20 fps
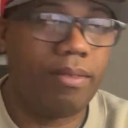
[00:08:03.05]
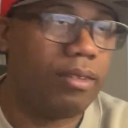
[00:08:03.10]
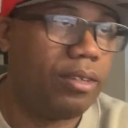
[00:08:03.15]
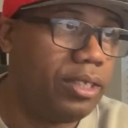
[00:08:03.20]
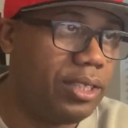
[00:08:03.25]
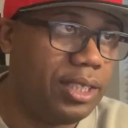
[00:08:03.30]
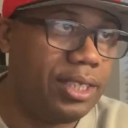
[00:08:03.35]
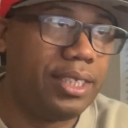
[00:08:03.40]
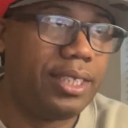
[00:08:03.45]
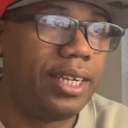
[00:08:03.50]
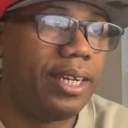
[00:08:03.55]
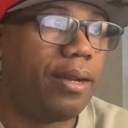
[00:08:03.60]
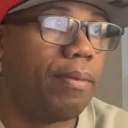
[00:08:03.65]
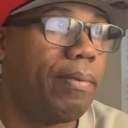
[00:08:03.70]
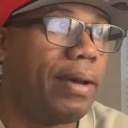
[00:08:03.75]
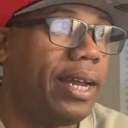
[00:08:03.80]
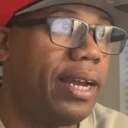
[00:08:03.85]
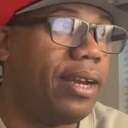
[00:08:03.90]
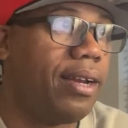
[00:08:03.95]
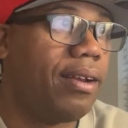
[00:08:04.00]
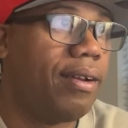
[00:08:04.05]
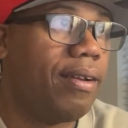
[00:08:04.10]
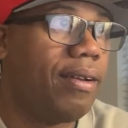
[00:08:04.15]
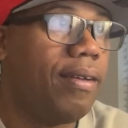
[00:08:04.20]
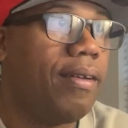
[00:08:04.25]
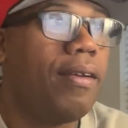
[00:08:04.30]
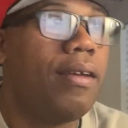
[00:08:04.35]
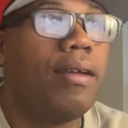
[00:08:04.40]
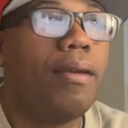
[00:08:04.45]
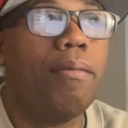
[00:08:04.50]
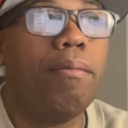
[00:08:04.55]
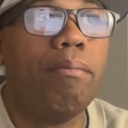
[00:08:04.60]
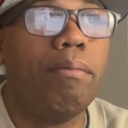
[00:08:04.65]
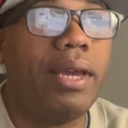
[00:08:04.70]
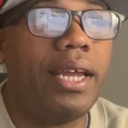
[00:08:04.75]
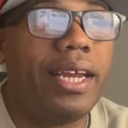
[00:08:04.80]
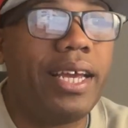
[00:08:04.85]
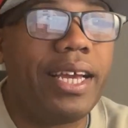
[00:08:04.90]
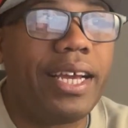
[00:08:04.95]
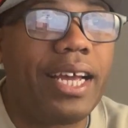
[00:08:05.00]
Just think about it.
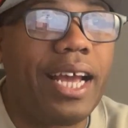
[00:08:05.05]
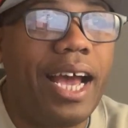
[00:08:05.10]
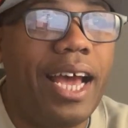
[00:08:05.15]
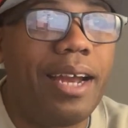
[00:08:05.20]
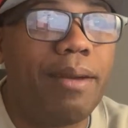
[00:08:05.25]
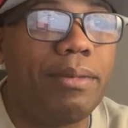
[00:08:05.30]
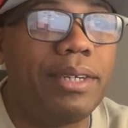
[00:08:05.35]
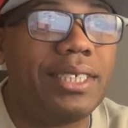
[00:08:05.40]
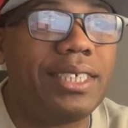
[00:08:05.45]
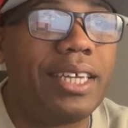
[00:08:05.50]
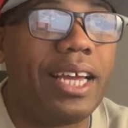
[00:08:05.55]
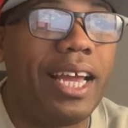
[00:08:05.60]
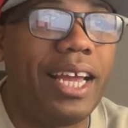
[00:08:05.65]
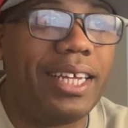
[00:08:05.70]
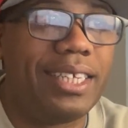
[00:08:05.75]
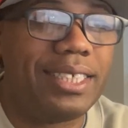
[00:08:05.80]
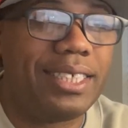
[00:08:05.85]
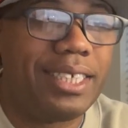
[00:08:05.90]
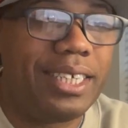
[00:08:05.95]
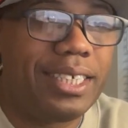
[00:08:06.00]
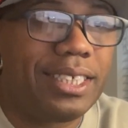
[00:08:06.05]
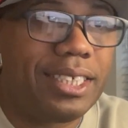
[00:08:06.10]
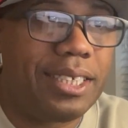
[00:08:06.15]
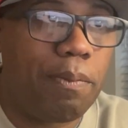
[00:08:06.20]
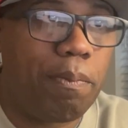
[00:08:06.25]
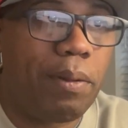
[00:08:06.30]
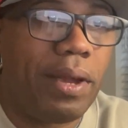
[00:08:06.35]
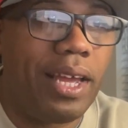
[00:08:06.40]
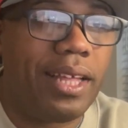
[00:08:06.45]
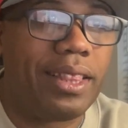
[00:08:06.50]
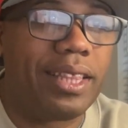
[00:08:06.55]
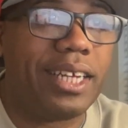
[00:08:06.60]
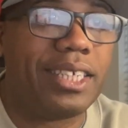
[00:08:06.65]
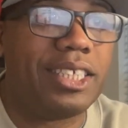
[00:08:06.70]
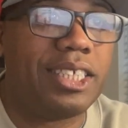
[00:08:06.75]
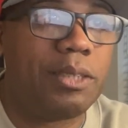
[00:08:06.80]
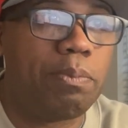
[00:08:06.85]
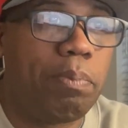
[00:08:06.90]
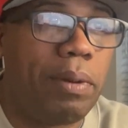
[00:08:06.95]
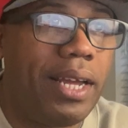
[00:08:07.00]
Many economists anticipate that
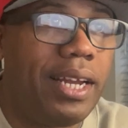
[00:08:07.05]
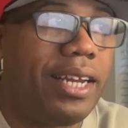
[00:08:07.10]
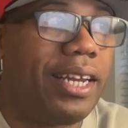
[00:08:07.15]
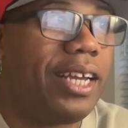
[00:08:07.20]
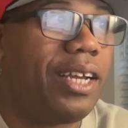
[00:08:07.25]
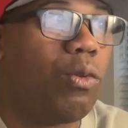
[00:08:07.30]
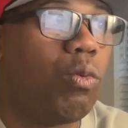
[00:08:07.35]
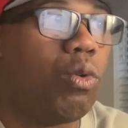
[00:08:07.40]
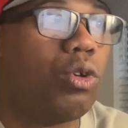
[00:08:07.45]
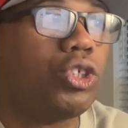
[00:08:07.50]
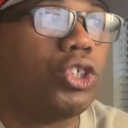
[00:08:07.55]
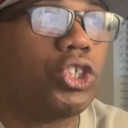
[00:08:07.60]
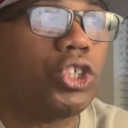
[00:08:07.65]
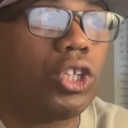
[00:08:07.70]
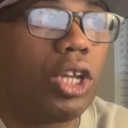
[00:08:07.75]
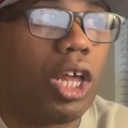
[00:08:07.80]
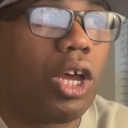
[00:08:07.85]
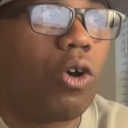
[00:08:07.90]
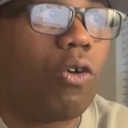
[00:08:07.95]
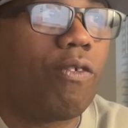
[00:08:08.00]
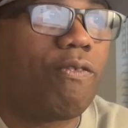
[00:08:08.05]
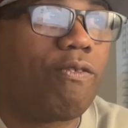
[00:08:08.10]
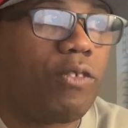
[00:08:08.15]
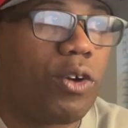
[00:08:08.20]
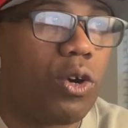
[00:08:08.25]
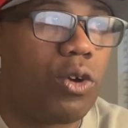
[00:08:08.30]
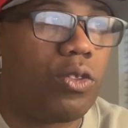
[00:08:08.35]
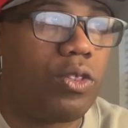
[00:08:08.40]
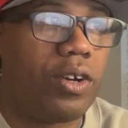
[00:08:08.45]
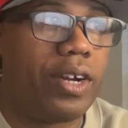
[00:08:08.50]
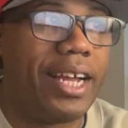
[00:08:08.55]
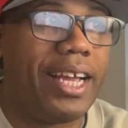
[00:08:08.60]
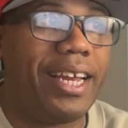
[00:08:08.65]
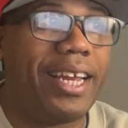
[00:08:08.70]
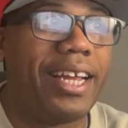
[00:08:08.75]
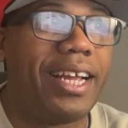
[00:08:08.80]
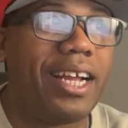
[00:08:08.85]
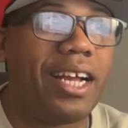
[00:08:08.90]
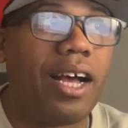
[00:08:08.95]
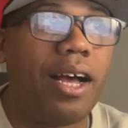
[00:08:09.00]
spending will slow further
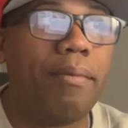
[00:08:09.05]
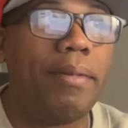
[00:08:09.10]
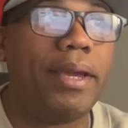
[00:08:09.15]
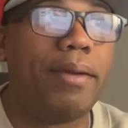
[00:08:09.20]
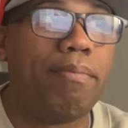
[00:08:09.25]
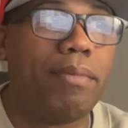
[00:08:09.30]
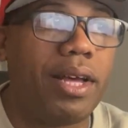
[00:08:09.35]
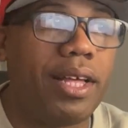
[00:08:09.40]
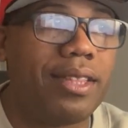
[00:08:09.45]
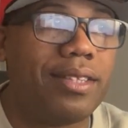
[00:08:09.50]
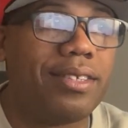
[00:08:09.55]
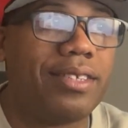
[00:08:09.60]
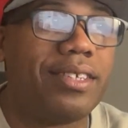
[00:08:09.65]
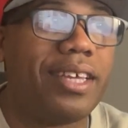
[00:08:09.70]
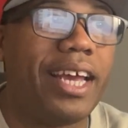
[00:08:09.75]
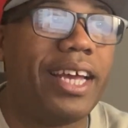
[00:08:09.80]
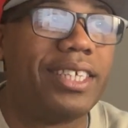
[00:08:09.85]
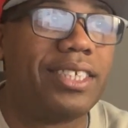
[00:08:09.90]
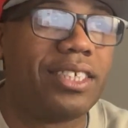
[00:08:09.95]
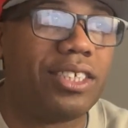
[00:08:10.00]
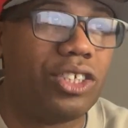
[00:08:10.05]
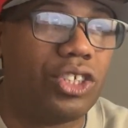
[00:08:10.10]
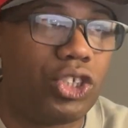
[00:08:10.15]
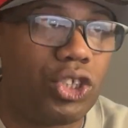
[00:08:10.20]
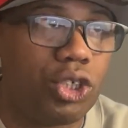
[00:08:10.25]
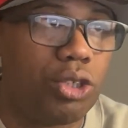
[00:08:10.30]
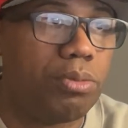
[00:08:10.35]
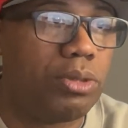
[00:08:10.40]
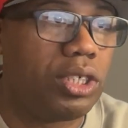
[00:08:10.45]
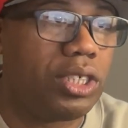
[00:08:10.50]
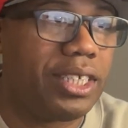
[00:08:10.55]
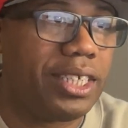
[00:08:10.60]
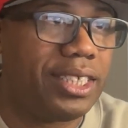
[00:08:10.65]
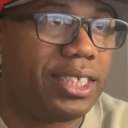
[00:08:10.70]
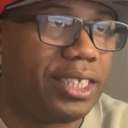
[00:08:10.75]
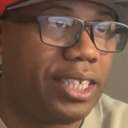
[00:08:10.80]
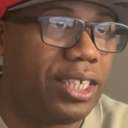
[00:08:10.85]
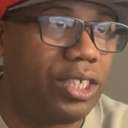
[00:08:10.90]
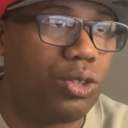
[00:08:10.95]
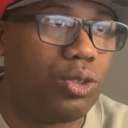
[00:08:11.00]
in the coming months as consumers
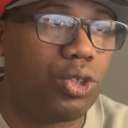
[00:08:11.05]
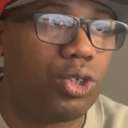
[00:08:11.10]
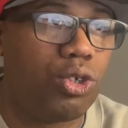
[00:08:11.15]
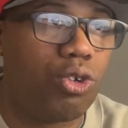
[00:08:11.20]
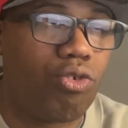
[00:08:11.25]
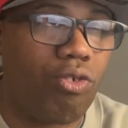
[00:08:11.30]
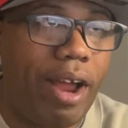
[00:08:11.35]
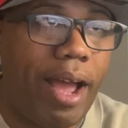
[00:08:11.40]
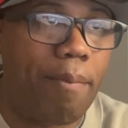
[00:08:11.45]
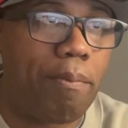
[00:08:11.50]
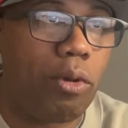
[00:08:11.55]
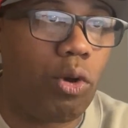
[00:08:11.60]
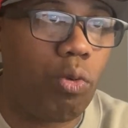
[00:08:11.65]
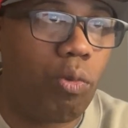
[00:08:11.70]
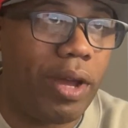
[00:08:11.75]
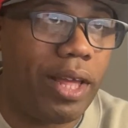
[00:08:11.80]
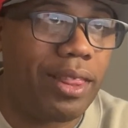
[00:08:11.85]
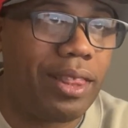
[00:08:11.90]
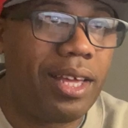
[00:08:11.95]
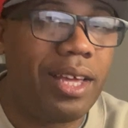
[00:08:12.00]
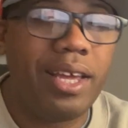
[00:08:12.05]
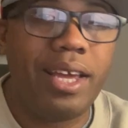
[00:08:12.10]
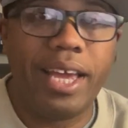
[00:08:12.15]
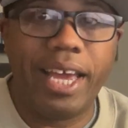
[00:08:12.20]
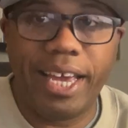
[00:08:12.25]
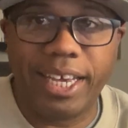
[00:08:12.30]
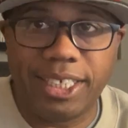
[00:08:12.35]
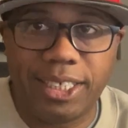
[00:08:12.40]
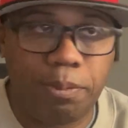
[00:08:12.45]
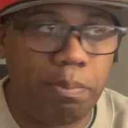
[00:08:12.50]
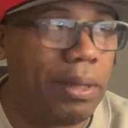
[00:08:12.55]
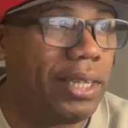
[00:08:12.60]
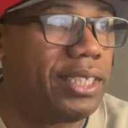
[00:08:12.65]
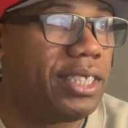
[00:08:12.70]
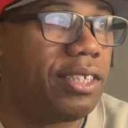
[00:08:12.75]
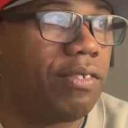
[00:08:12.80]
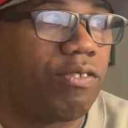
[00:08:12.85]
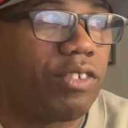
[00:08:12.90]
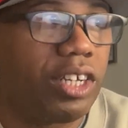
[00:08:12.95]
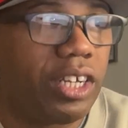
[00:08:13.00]
continue to grapple with
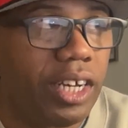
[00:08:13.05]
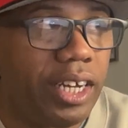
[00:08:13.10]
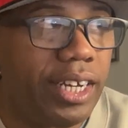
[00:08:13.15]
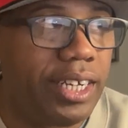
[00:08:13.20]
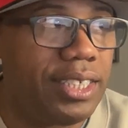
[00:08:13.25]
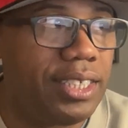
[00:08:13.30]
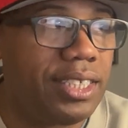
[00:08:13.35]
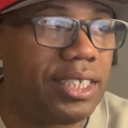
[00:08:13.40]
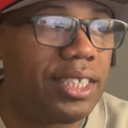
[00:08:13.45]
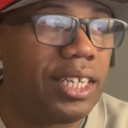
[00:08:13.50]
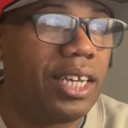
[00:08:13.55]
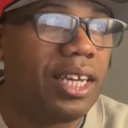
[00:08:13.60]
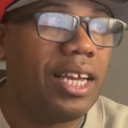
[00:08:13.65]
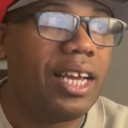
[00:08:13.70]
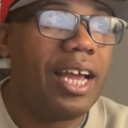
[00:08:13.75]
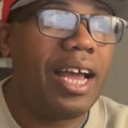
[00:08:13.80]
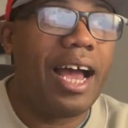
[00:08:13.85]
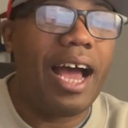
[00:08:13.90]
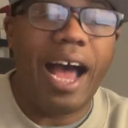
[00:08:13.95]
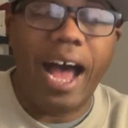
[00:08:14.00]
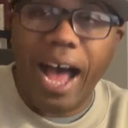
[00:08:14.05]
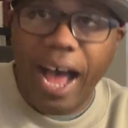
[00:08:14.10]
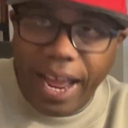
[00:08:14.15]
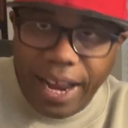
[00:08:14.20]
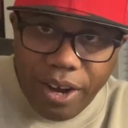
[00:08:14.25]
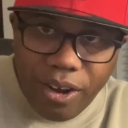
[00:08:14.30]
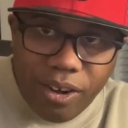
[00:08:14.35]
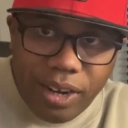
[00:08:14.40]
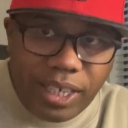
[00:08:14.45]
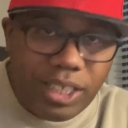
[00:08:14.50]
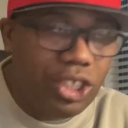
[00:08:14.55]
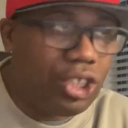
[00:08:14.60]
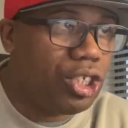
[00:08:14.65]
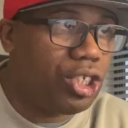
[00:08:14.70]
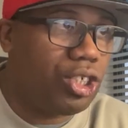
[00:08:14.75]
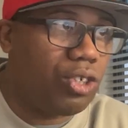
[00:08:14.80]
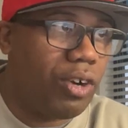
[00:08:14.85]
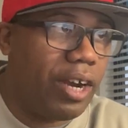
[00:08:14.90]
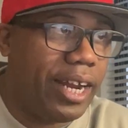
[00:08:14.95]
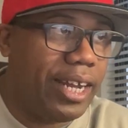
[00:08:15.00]
expensive goods, higher
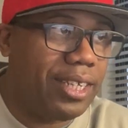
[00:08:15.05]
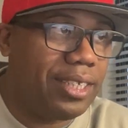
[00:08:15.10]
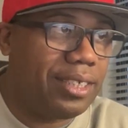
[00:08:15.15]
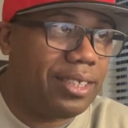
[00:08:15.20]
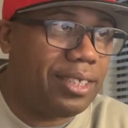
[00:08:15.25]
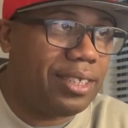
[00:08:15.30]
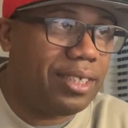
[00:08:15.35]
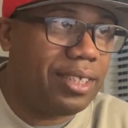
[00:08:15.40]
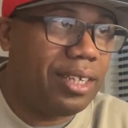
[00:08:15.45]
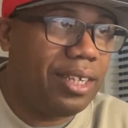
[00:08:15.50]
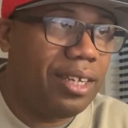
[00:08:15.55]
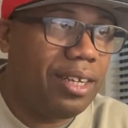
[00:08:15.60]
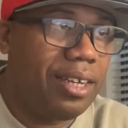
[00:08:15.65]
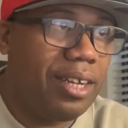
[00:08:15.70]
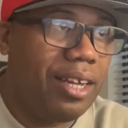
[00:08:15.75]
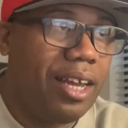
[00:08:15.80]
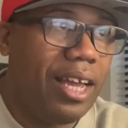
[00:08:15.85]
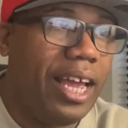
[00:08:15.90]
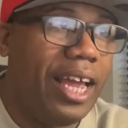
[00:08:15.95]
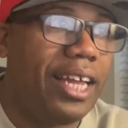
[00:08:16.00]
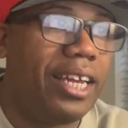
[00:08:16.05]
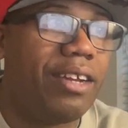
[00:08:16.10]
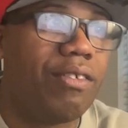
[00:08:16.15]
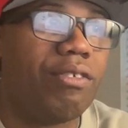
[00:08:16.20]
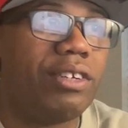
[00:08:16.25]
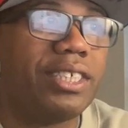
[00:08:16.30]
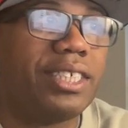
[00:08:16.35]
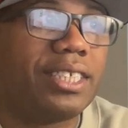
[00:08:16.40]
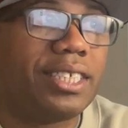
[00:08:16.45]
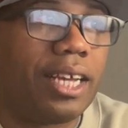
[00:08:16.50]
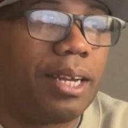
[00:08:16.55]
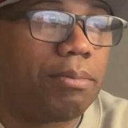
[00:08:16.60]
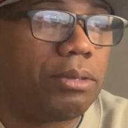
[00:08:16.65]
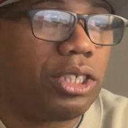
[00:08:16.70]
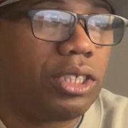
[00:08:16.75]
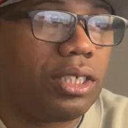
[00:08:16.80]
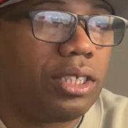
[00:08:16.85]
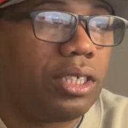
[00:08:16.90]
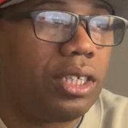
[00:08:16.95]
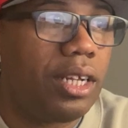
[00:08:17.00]
interest rates, and the
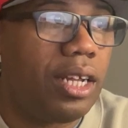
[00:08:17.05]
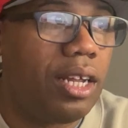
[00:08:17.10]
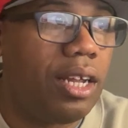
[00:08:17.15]
resumption